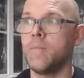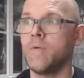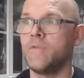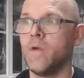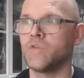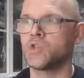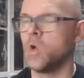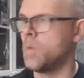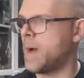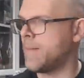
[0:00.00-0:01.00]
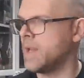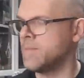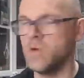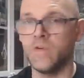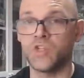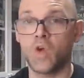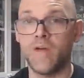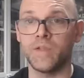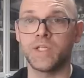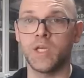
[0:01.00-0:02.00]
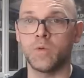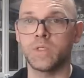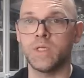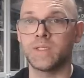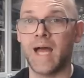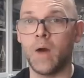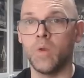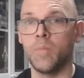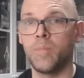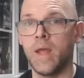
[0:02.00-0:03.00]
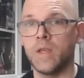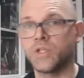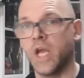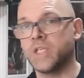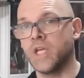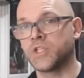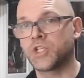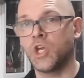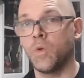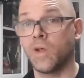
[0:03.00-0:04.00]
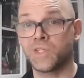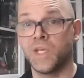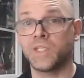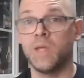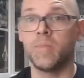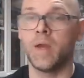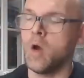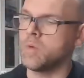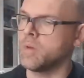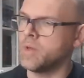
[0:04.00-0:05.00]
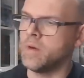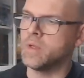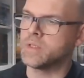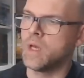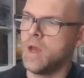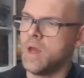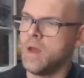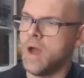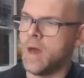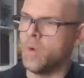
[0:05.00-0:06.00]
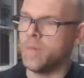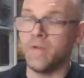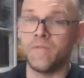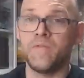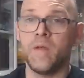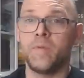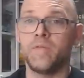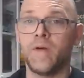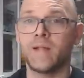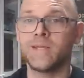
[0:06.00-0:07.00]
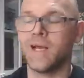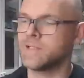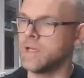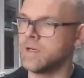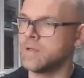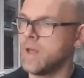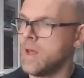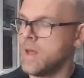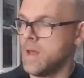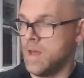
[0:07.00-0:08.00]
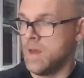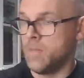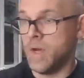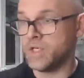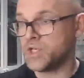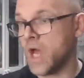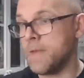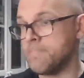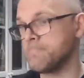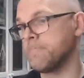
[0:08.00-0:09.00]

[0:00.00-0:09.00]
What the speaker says: if you ever saw Batman the movie's driving sequences, that would have been Chase HQ on our 16-bit home computers. It would have been flipping fantastic. But it's a shame.